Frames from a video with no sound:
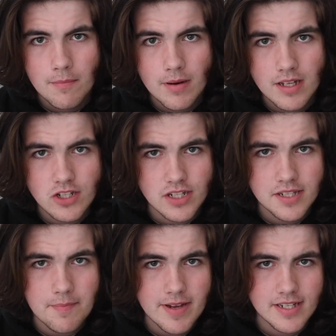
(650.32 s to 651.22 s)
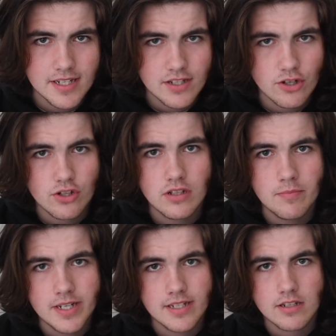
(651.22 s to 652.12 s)
But just the basic circle and the
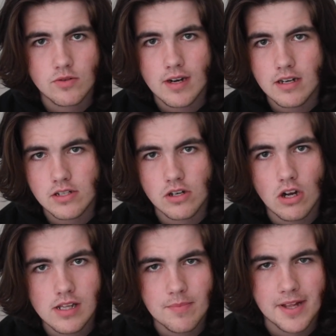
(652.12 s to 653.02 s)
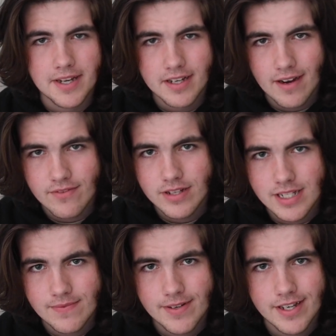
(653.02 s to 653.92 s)
basic squares are all I plan to cover in
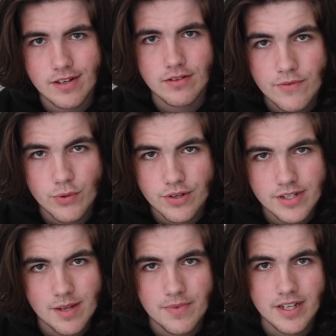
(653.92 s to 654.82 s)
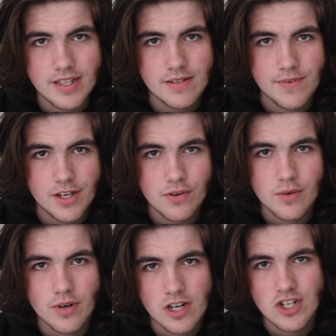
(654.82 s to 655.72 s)
this video. If you learned something in this video and
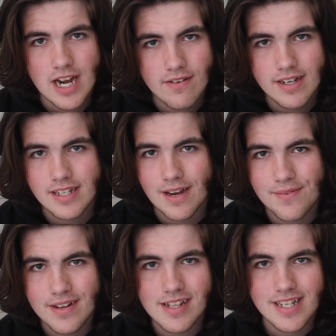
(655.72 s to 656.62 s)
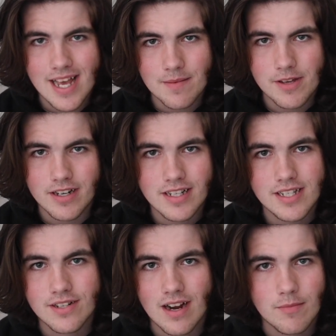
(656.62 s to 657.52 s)
you want to share it, definitely tag me on
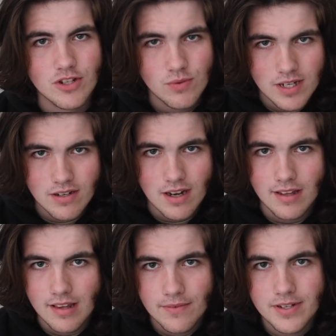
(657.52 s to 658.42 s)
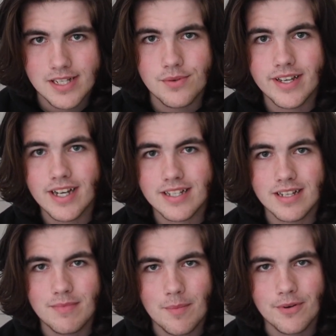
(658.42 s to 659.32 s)
Instagram or Twitter. I'd love to see what you guys
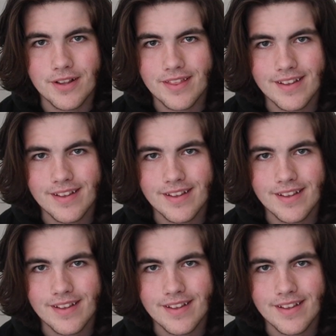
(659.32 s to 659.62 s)
come up with.